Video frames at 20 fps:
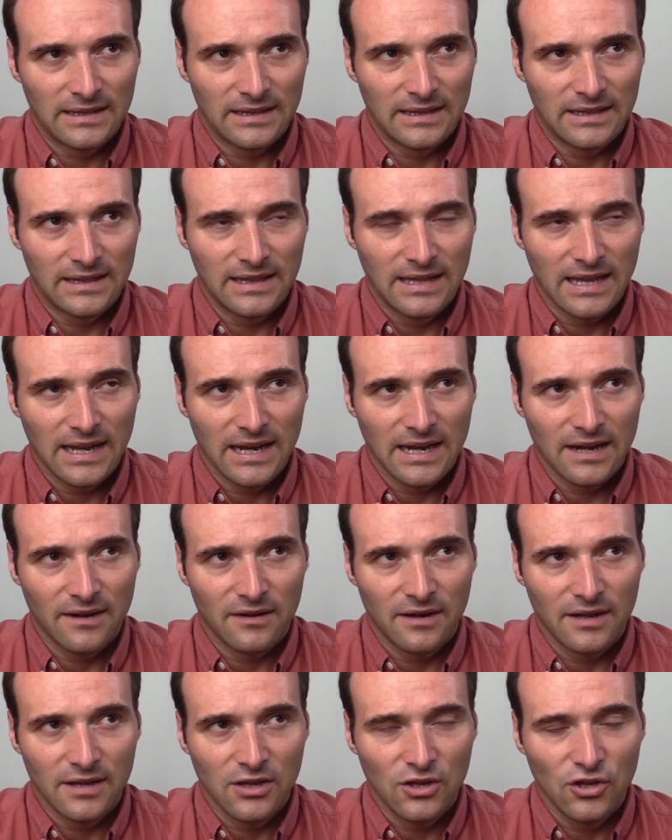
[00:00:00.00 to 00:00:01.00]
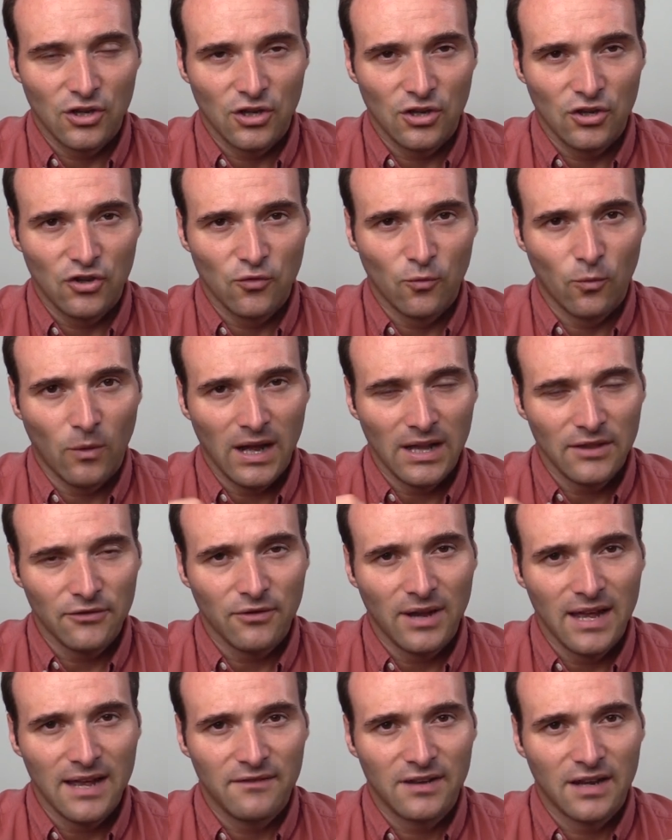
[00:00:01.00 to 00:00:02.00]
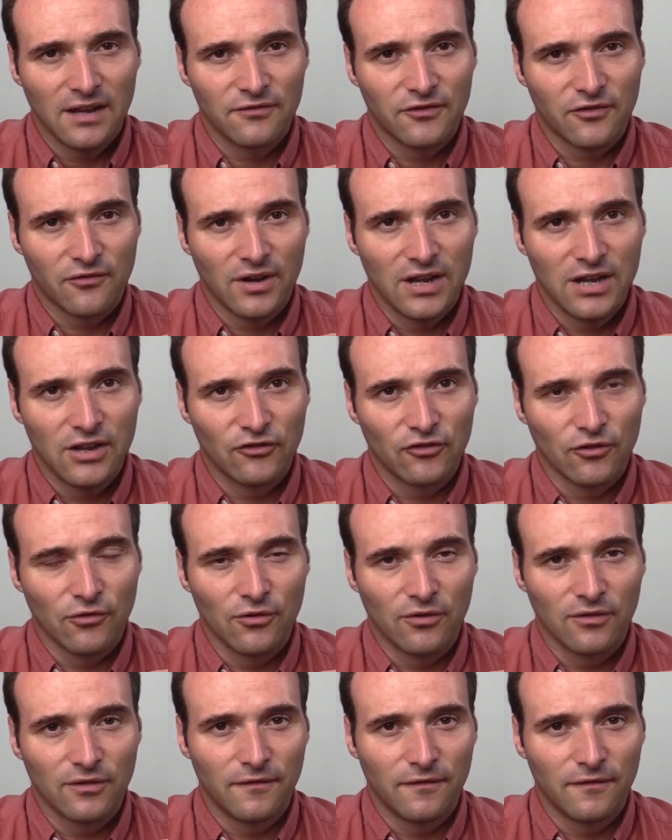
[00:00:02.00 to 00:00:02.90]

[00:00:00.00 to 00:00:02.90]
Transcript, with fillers: there, you want to have enough training so you